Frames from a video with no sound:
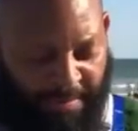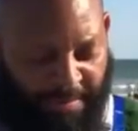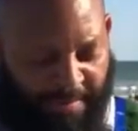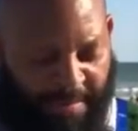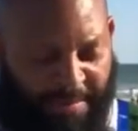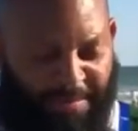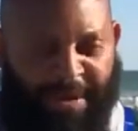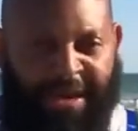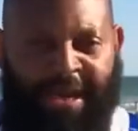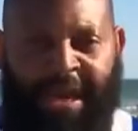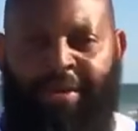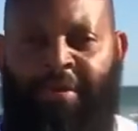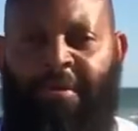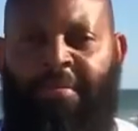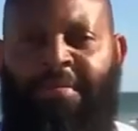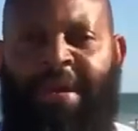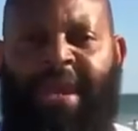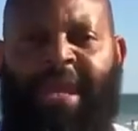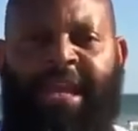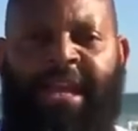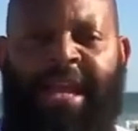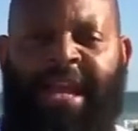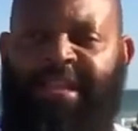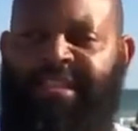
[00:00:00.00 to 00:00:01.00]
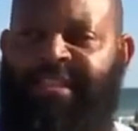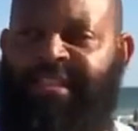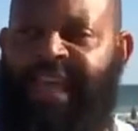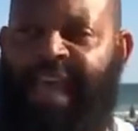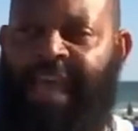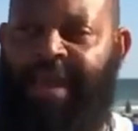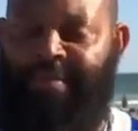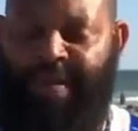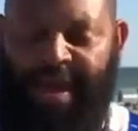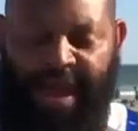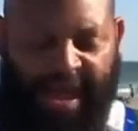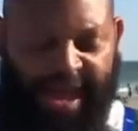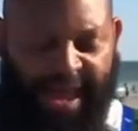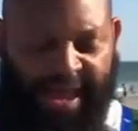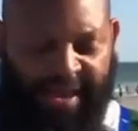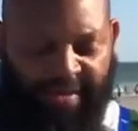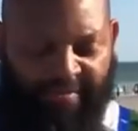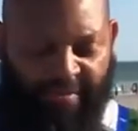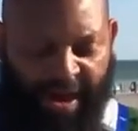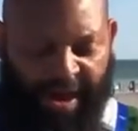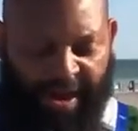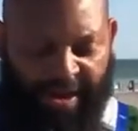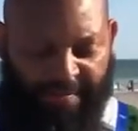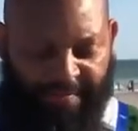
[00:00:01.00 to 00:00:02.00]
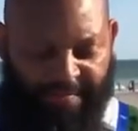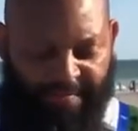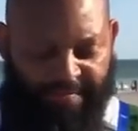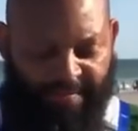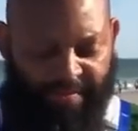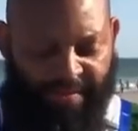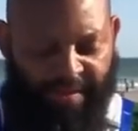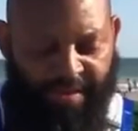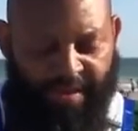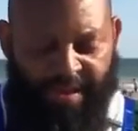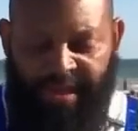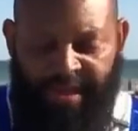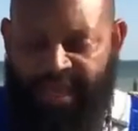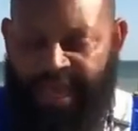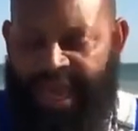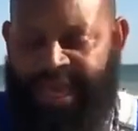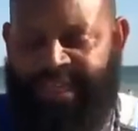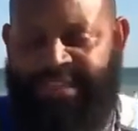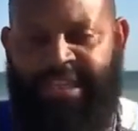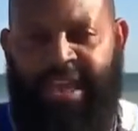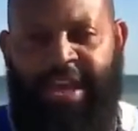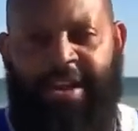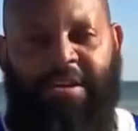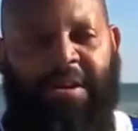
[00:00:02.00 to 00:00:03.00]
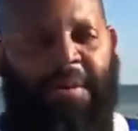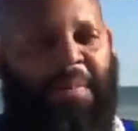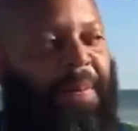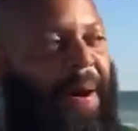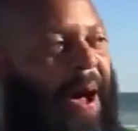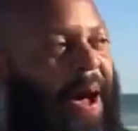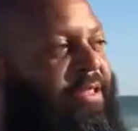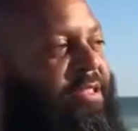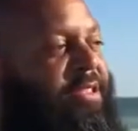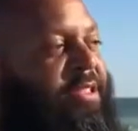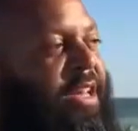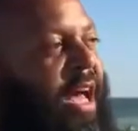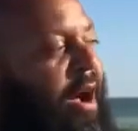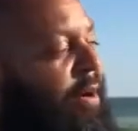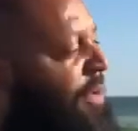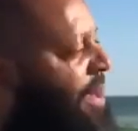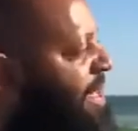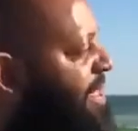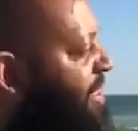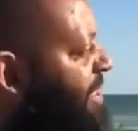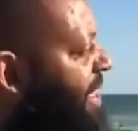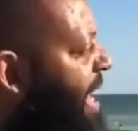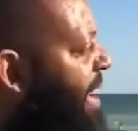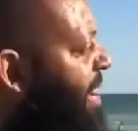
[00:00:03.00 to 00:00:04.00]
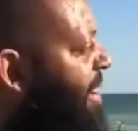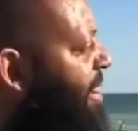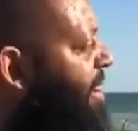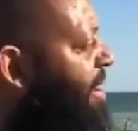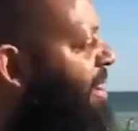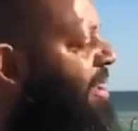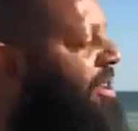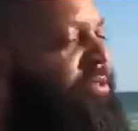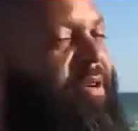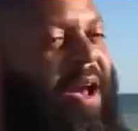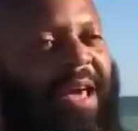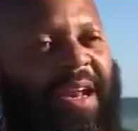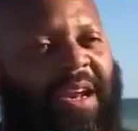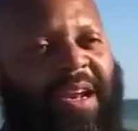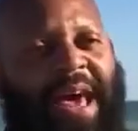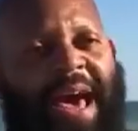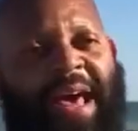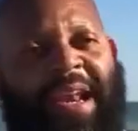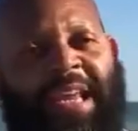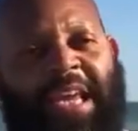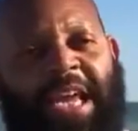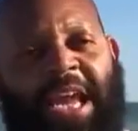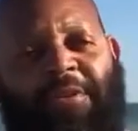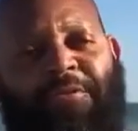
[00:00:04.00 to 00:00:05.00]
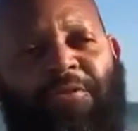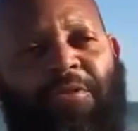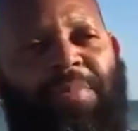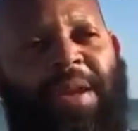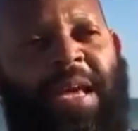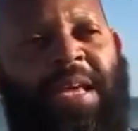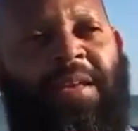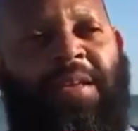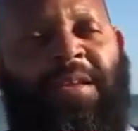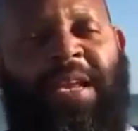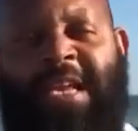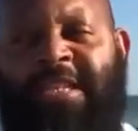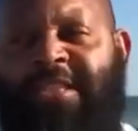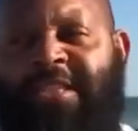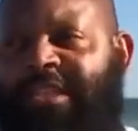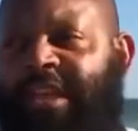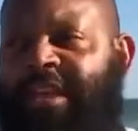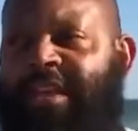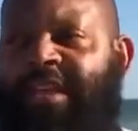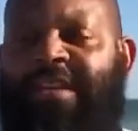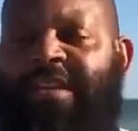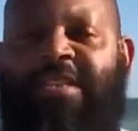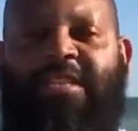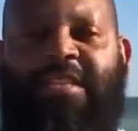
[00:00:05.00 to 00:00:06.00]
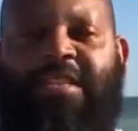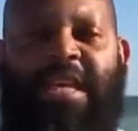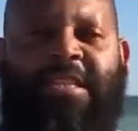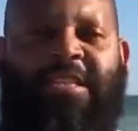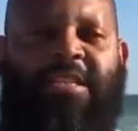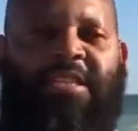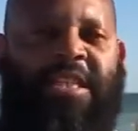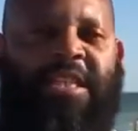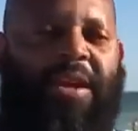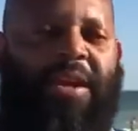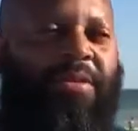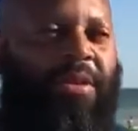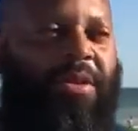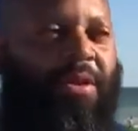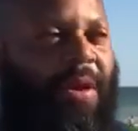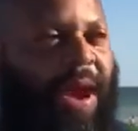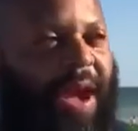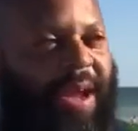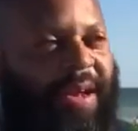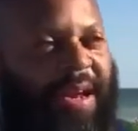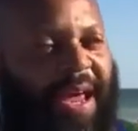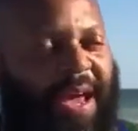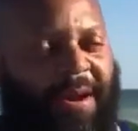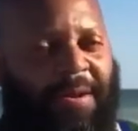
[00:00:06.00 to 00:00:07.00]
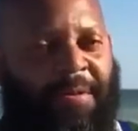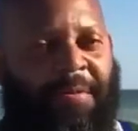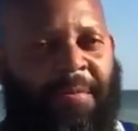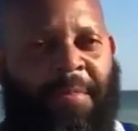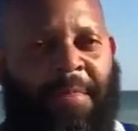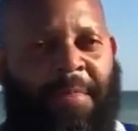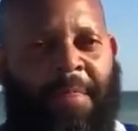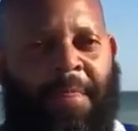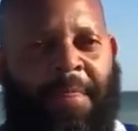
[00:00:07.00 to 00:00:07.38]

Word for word: But there were many that stayed behind, right? As the elder apostles always say, you got a lot of Ephraim that, that's still in, in Syria right now.